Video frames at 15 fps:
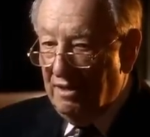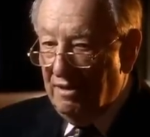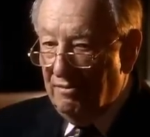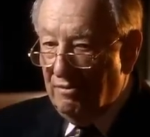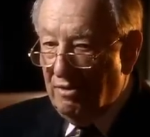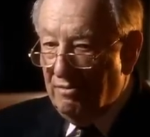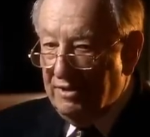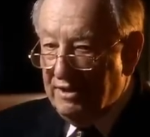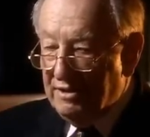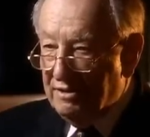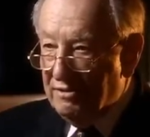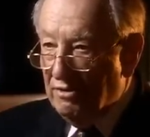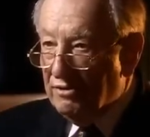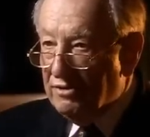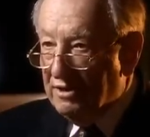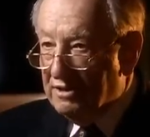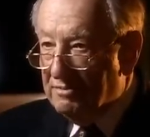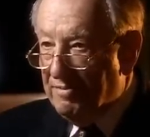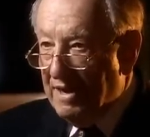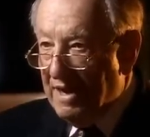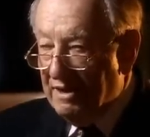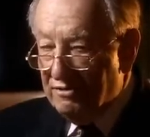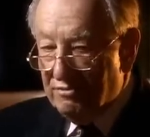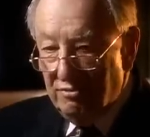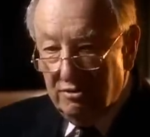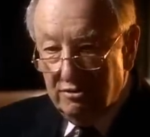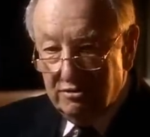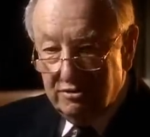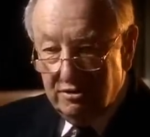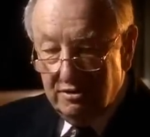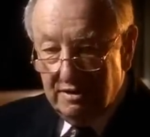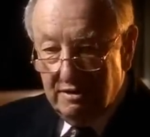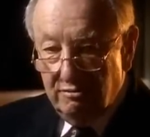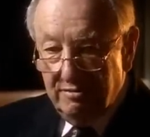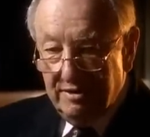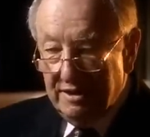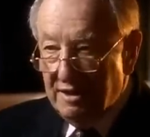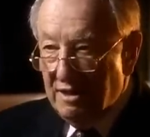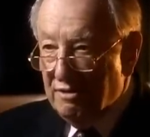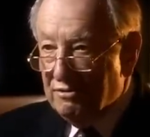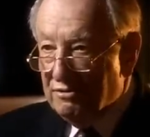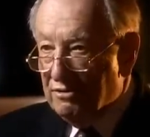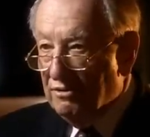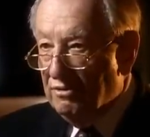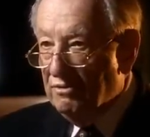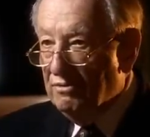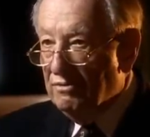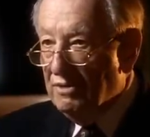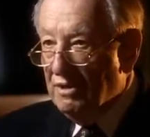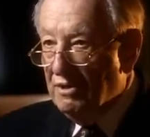What we did not expect was that there would be those who